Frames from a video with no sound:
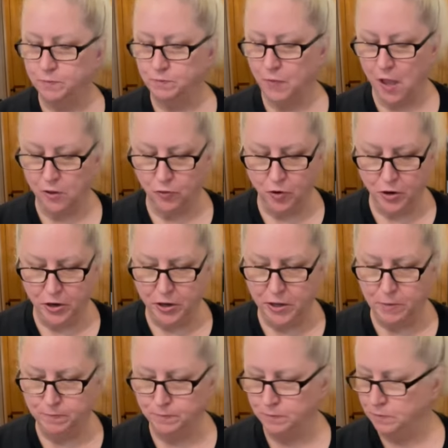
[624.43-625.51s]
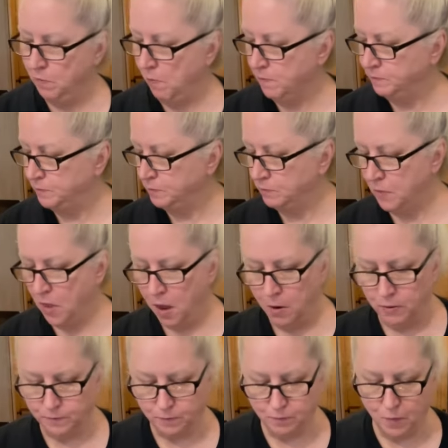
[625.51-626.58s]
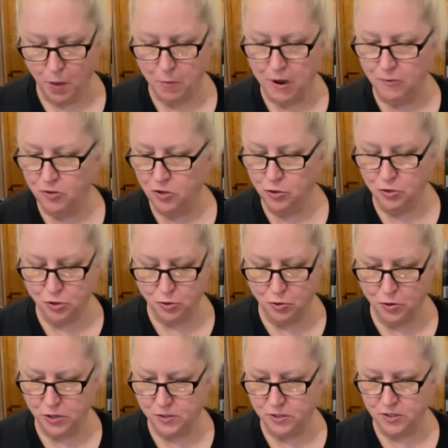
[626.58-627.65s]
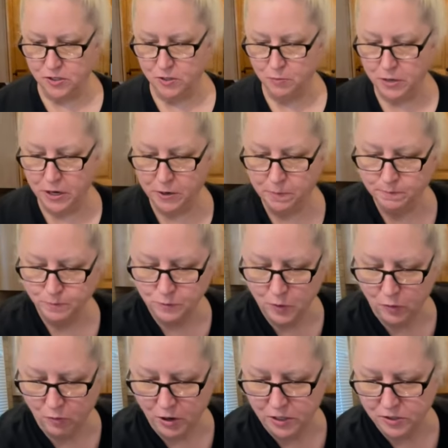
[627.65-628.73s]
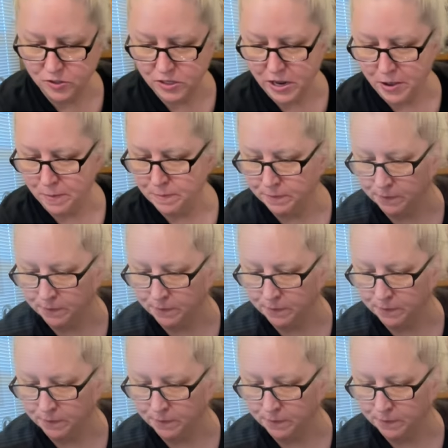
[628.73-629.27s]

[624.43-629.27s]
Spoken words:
That's very good. I might have to do a scoring system here. Let me write this down.